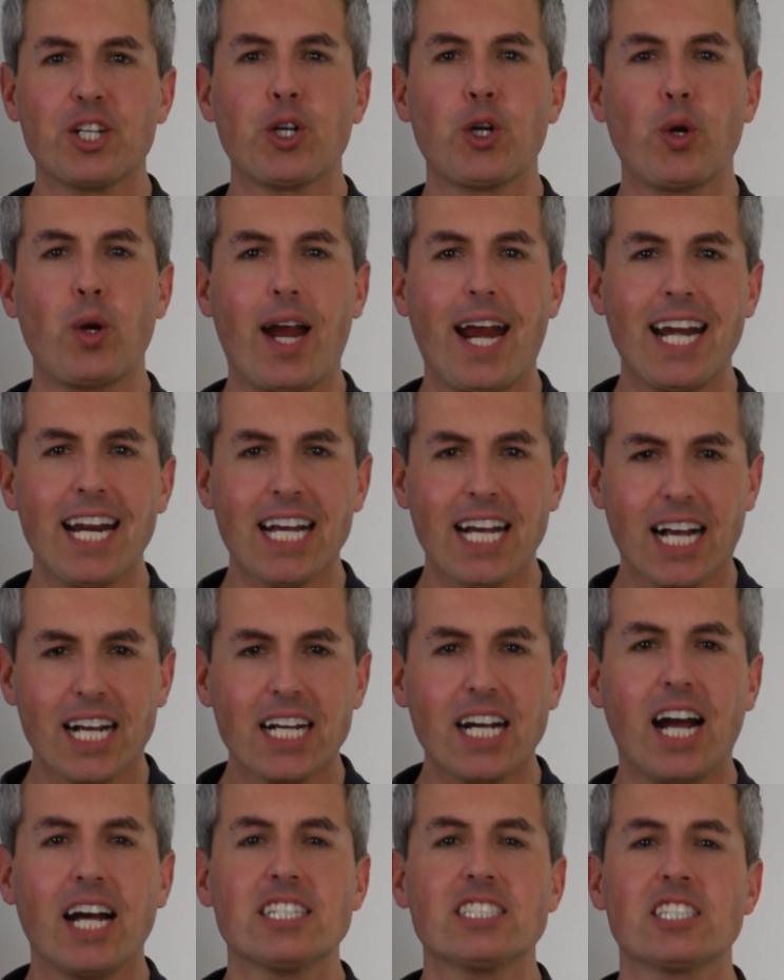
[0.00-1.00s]
creating a
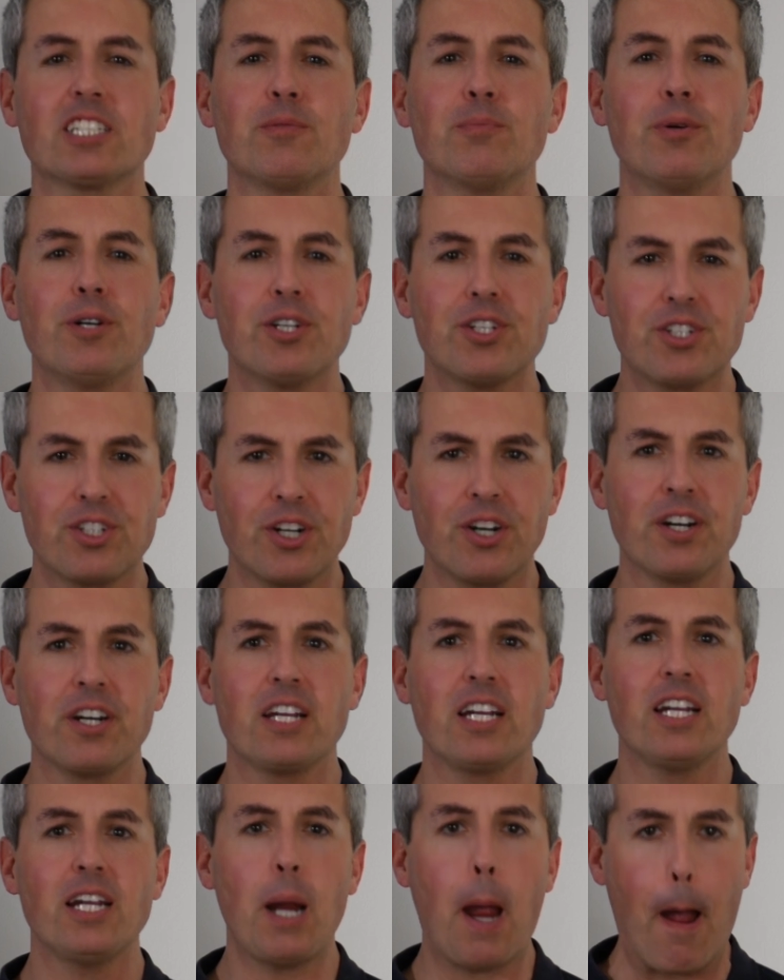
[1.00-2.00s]
customer
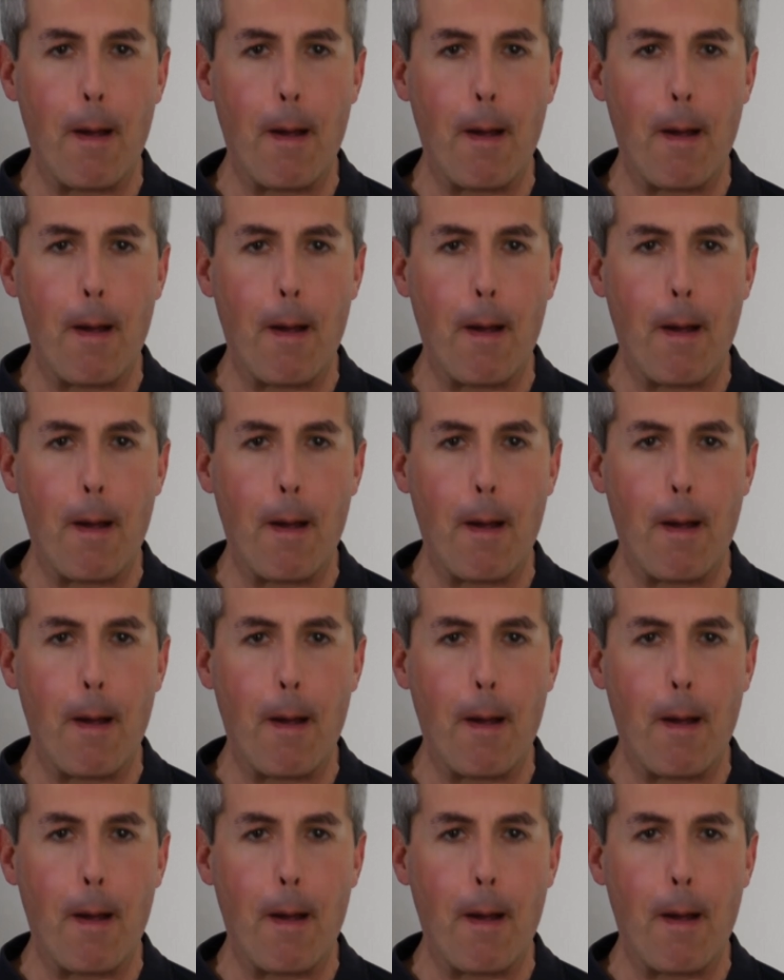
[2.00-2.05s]
journey